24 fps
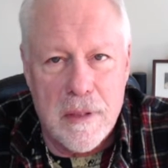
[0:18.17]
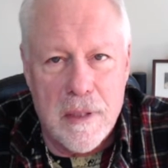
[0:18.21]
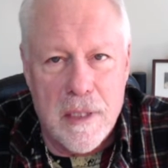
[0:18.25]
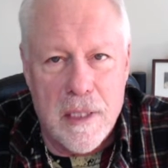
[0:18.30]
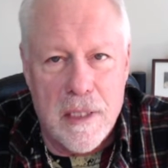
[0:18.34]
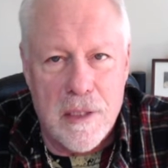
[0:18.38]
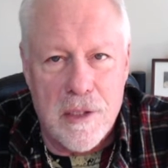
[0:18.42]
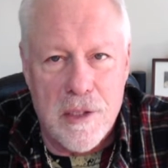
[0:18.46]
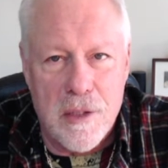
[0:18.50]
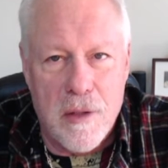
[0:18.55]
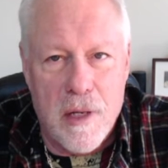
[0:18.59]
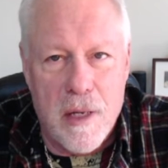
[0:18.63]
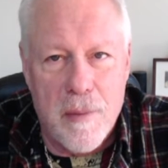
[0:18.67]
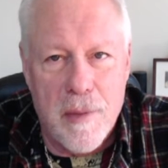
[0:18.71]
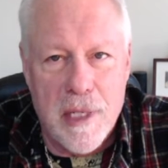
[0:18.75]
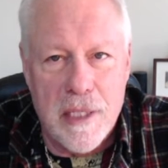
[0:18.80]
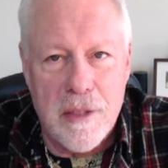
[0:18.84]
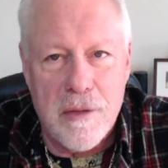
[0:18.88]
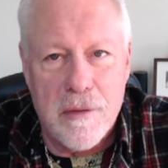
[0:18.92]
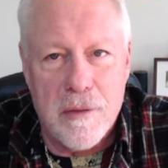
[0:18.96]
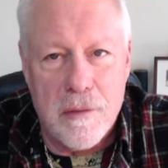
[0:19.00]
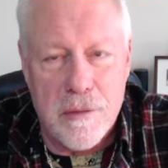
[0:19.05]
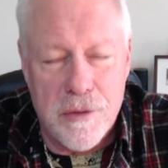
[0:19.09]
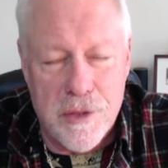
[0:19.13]
And so I might
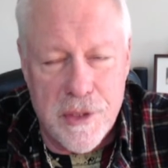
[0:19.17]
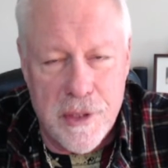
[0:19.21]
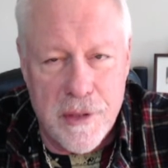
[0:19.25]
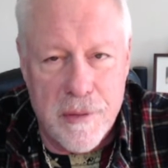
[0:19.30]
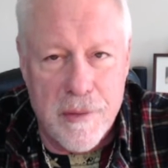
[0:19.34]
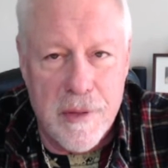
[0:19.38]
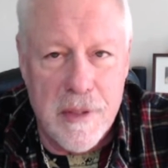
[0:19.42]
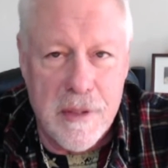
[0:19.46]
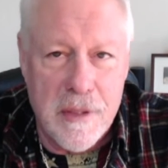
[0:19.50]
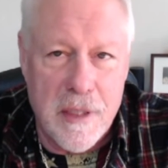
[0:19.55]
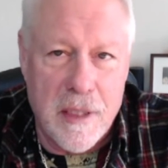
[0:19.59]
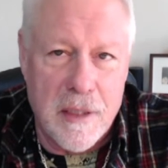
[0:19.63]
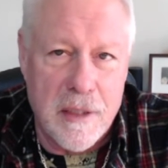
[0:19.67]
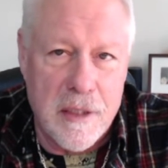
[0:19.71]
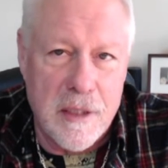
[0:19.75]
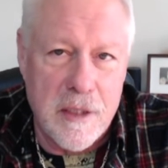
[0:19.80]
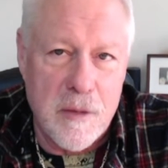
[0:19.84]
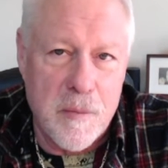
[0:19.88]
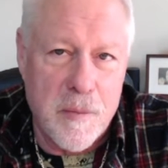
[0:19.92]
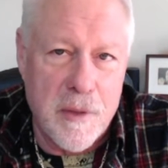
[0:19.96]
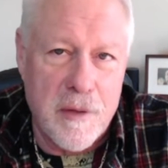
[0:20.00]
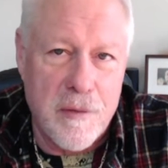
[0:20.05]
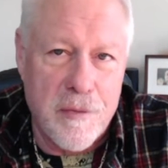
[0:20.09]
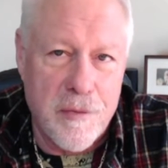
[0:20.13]
do a little series on this,
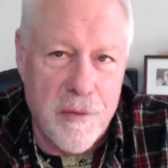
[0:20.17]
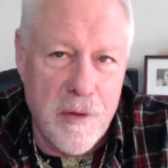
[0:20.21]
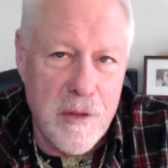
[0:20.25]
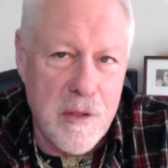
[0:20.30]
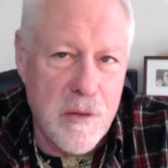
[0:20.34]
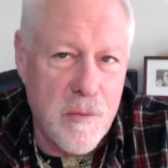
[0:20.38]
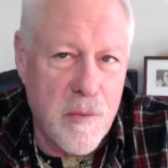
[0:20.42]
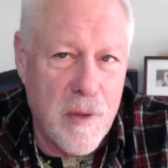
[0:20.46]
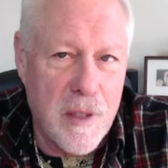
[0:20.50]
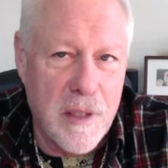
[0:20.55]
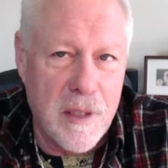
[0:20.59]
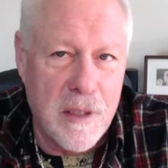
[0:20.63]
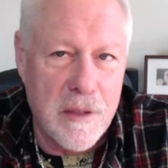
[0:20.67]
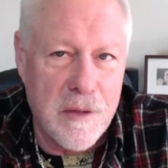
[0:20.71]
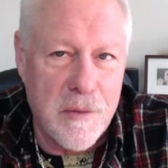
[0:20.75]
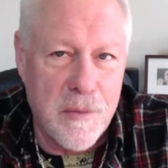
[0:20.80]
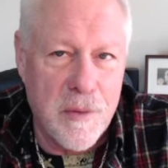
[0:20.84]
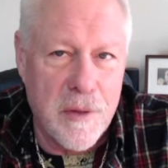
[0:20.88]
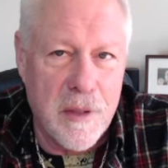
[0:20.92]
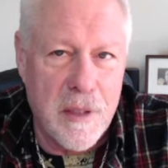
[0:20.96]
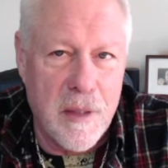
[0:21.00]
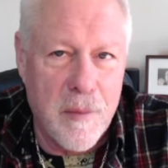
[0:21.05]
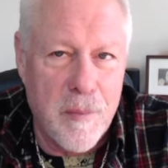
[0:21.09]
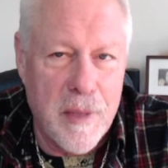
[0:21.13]
but the first one that's
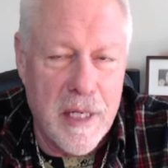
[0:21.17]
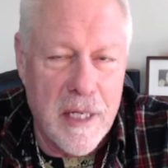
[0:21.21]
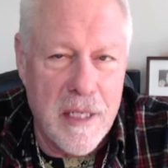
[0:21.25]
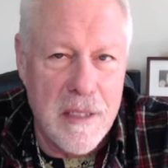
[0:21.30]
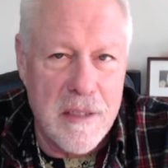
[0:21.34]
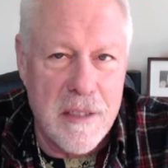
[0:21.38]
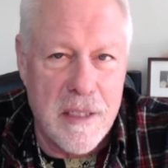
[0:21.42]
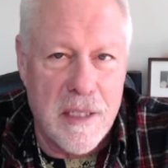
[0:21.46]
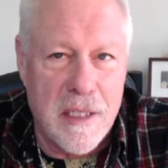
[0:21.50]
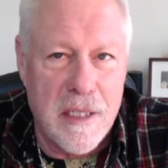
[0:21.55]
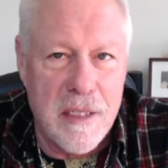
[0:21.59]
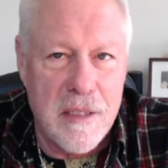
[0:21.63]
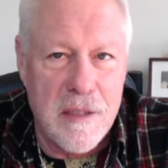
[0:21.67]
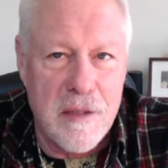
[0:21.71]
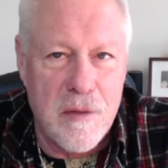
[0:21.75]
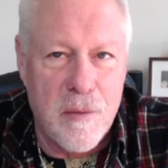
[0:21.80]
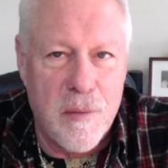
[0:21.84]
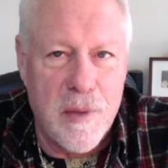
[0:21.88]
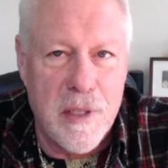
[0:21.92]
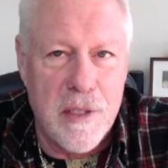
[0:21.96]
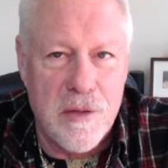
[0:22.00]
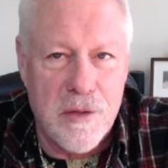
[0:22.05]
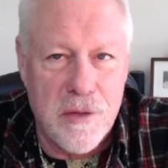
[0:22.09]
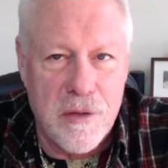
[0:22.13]
really amazing is that
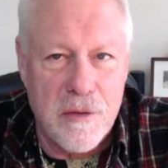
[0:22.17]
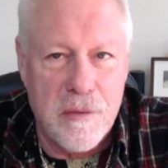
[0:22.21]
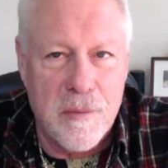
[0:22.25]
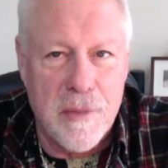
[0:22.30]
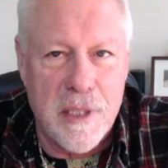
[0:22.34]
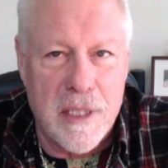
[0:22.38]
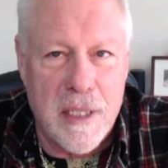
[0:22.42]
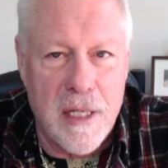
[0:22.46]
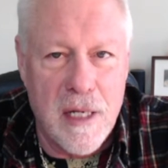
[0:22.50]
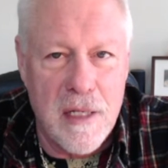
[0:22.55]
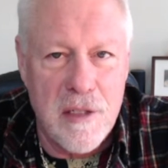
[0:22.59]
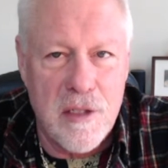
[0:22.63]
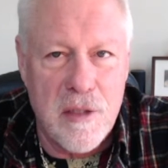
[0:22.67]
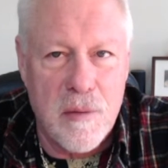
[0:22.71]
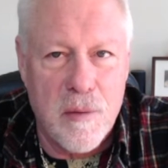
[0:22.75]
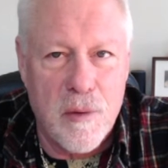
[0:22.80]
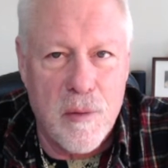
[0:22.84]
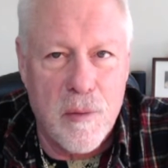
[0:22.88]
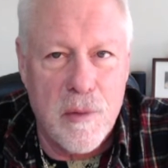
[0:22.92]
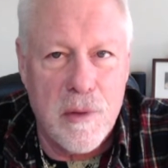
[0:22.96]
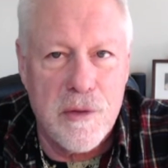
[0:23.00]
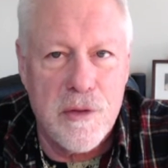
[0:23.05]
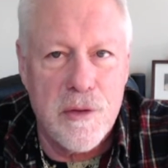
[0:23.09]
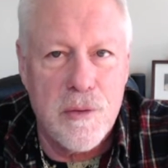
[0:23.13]
we assume the customer
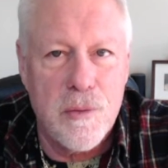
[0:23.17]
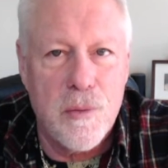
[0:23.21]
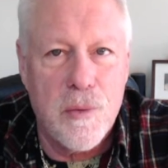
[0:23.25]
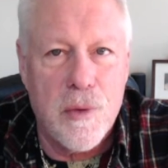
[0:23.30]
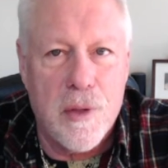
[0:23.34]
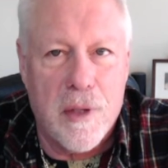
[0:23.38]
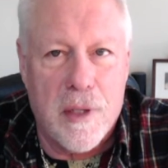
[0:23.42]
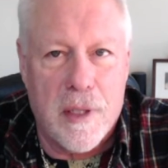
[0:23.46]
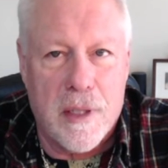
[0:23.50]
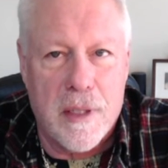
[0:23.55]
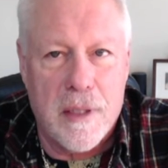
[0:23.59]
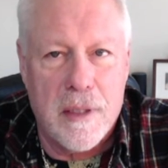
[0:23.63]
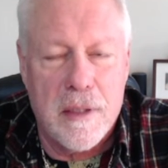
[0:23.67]
will do work.